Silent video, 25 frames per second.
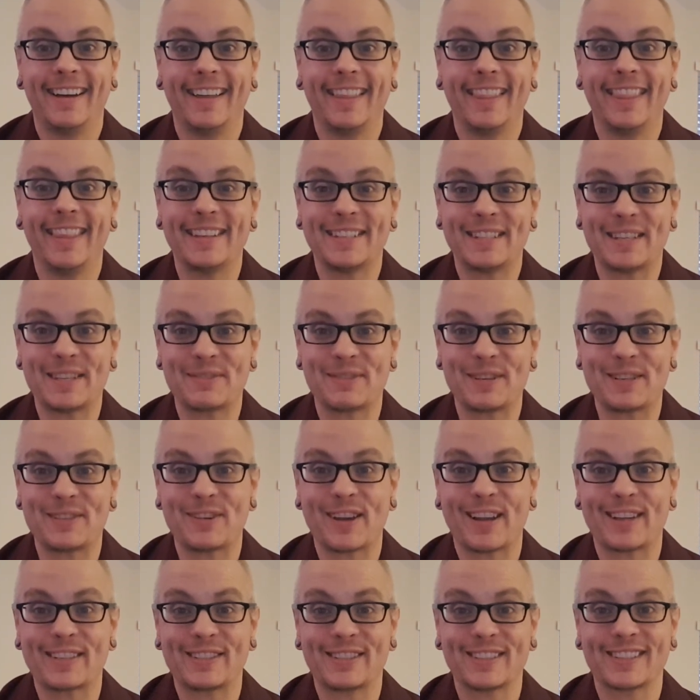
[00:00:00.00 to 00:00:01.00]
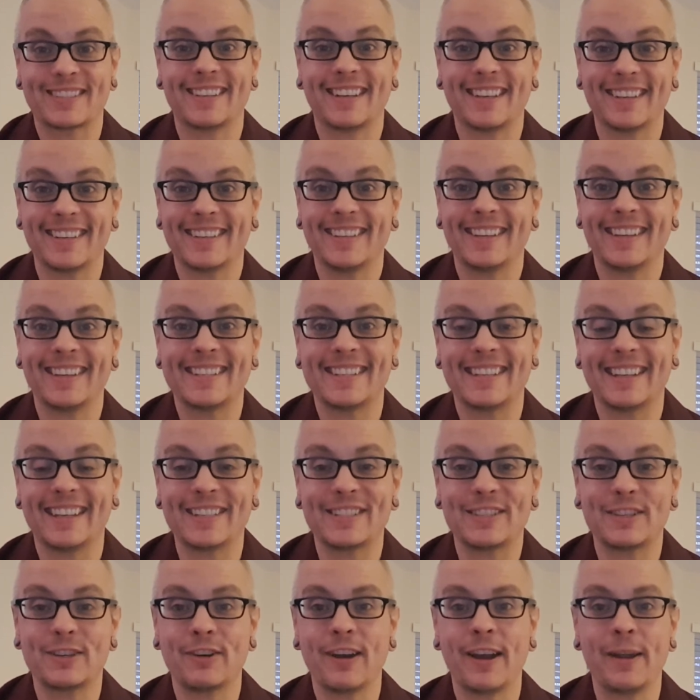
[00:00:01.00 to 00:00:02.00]
This is what trans looks like. Is the
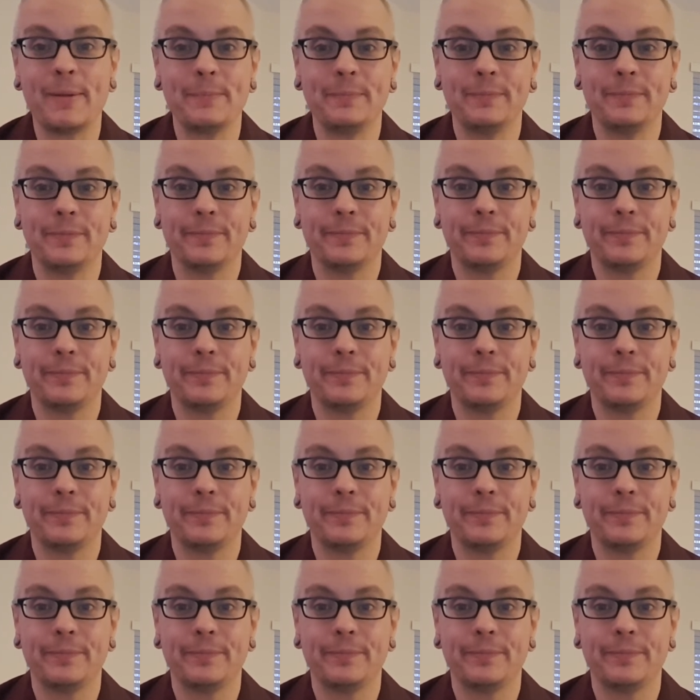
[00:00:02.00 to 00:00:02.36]
Instagram?